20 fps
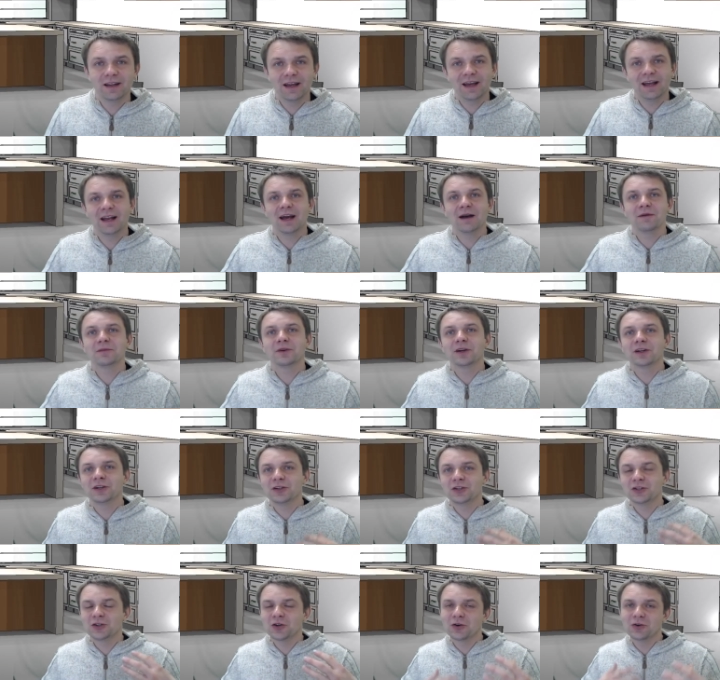and I'm going to
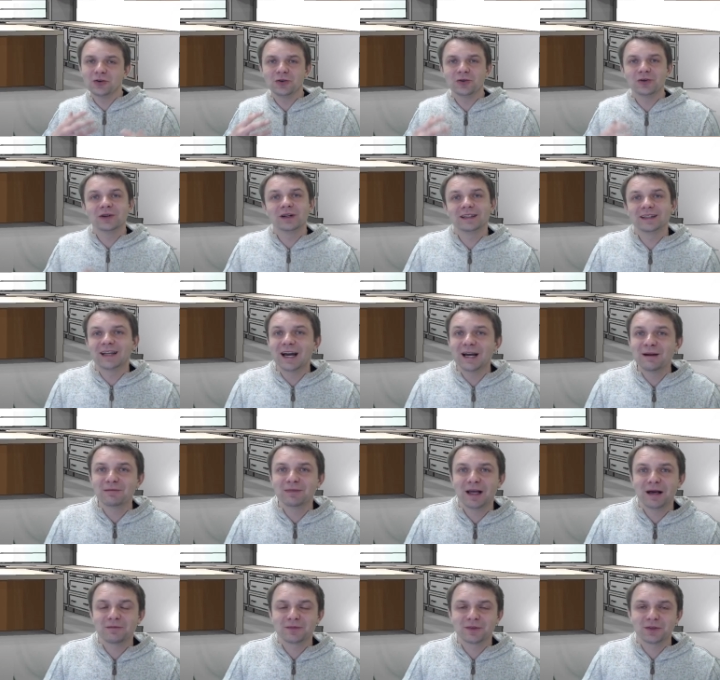show you a time
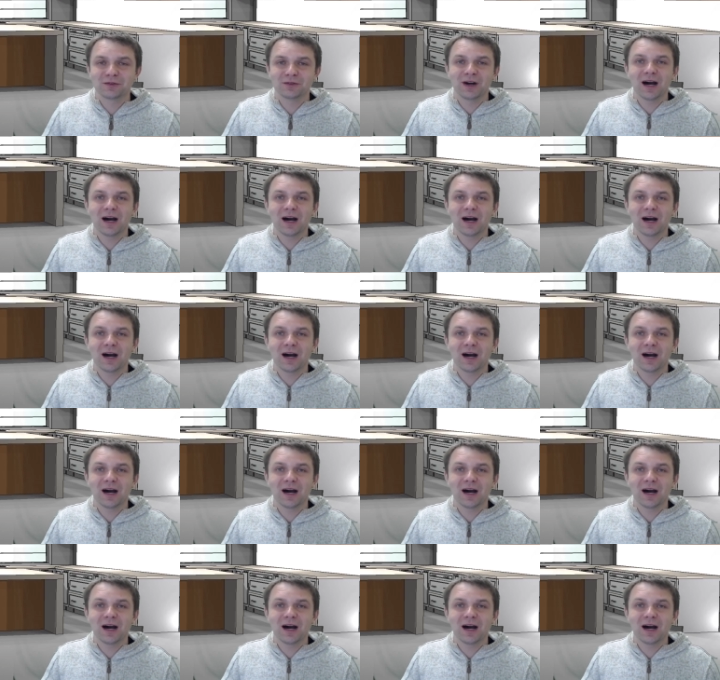lapse of